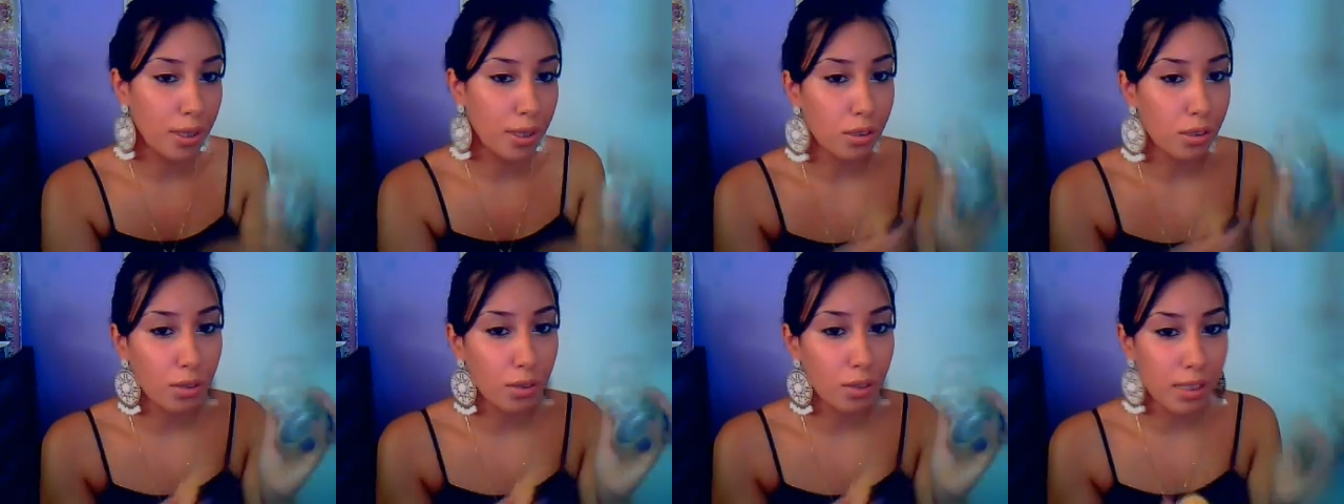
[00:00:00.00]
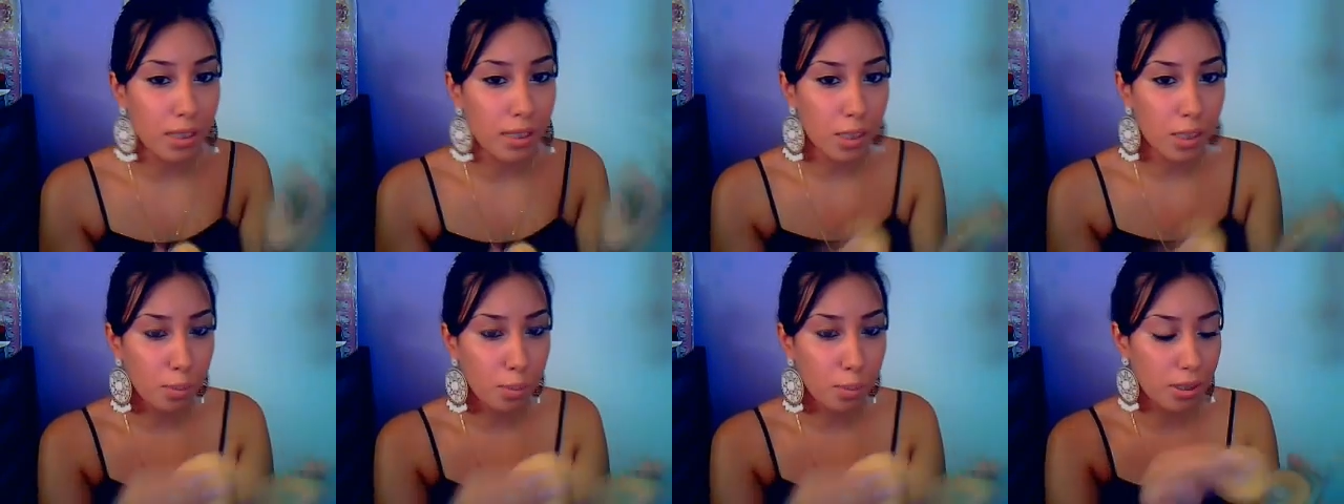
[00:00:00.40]
So this
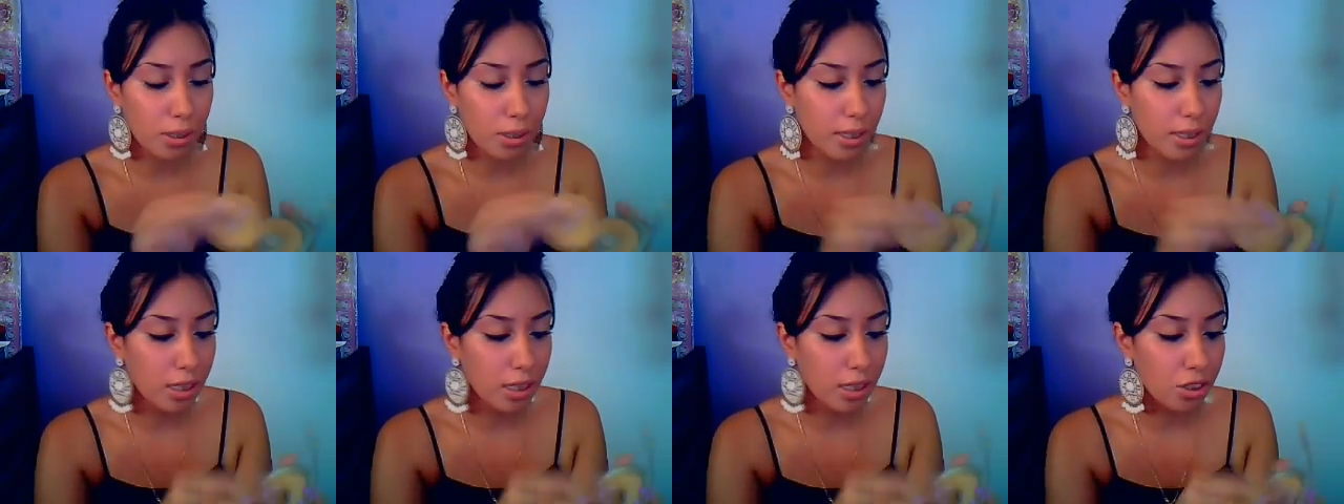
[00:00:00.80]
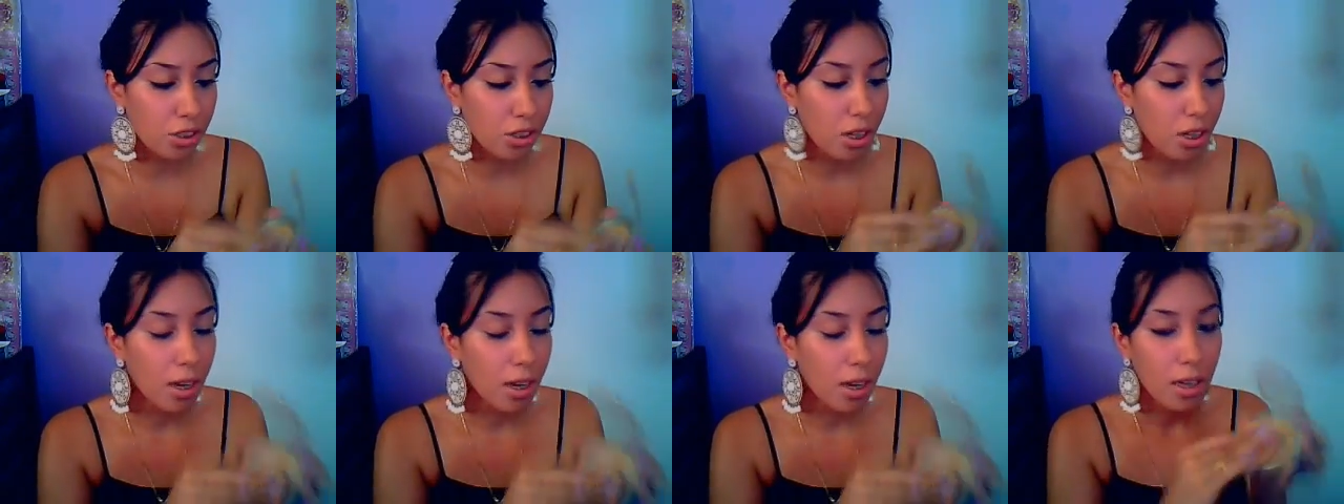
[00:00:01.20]
is Prestige
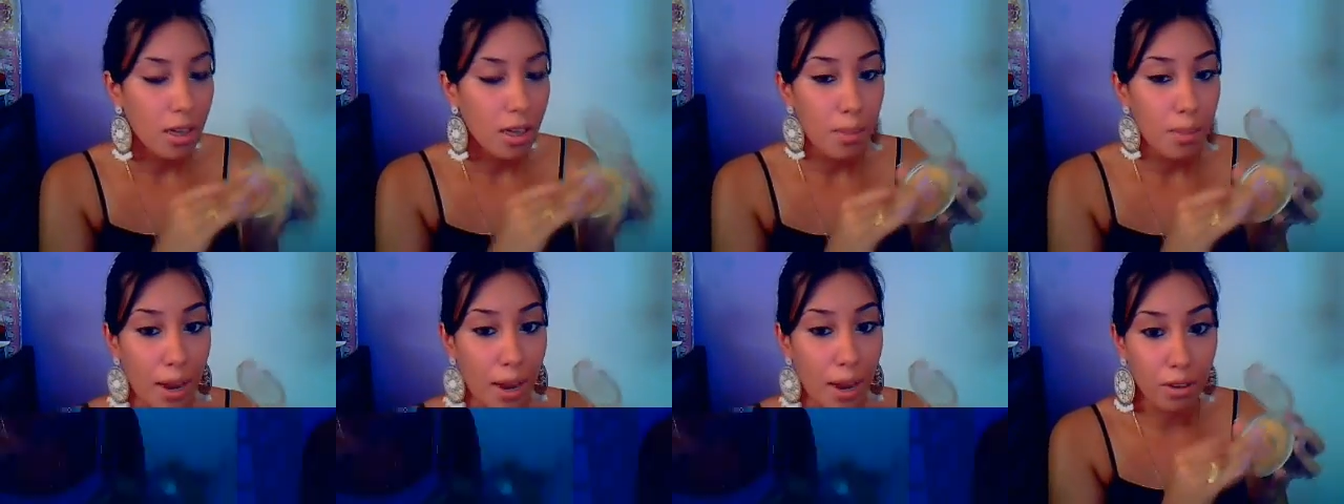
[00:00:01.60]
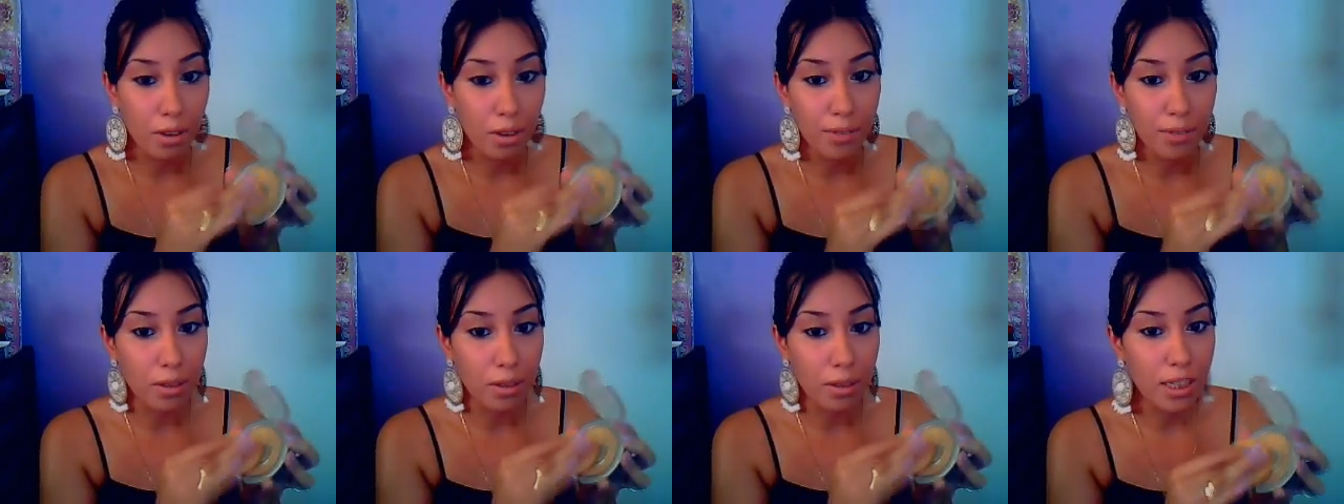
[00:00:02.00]
powder
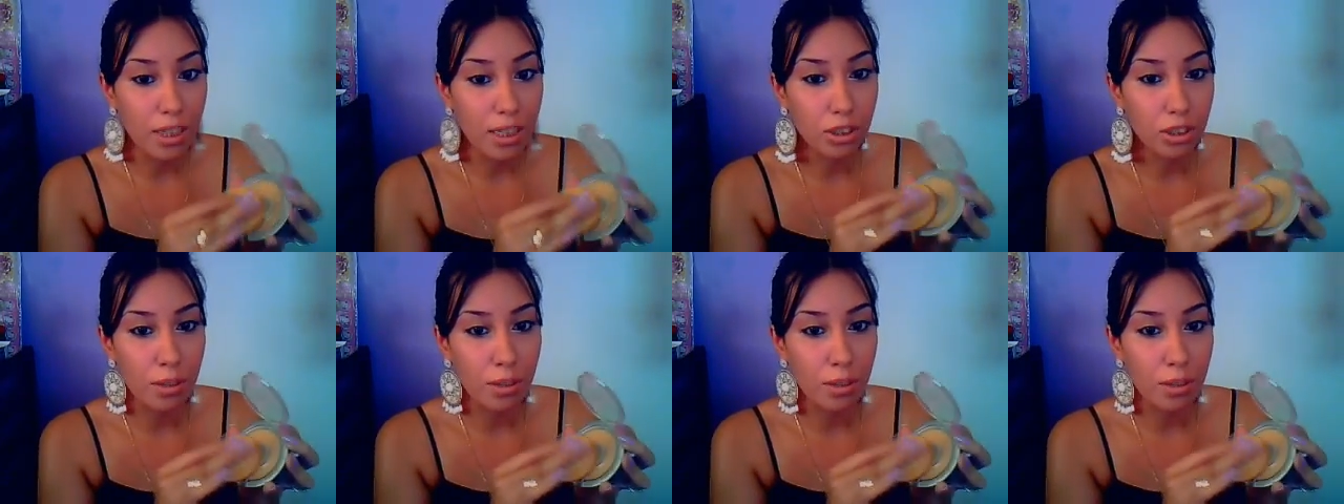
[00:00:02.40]
foundation.